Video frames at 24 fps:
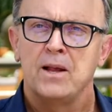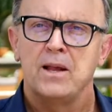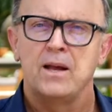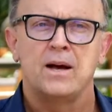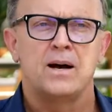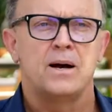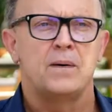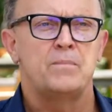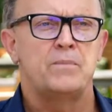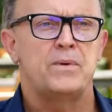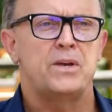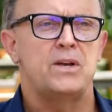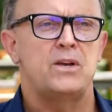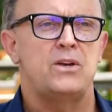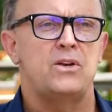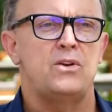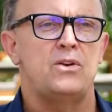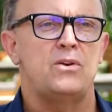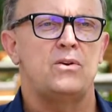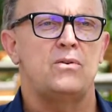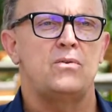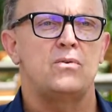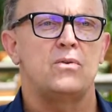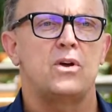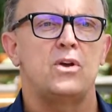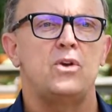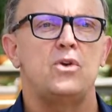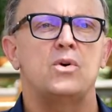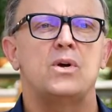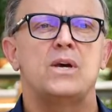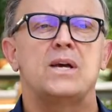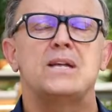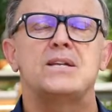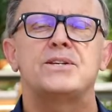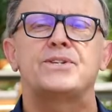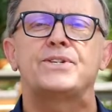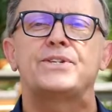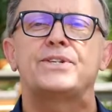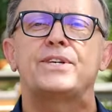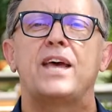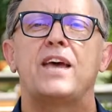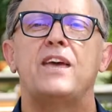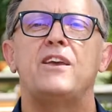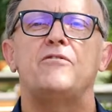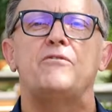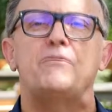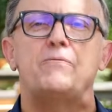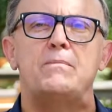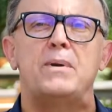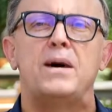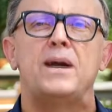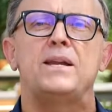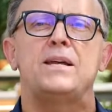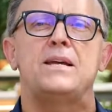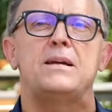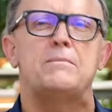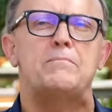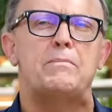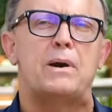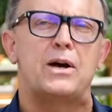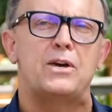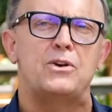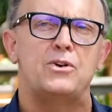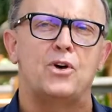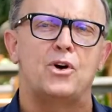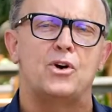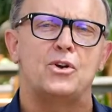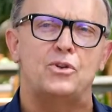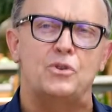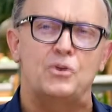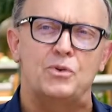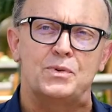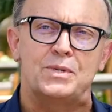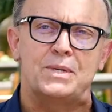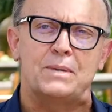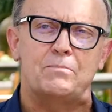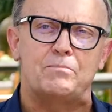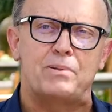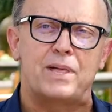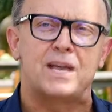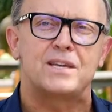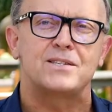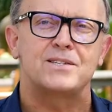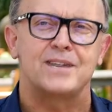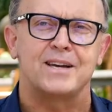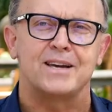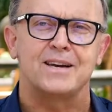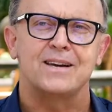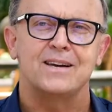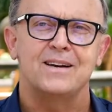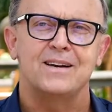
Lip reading: You can save money by not using plastic.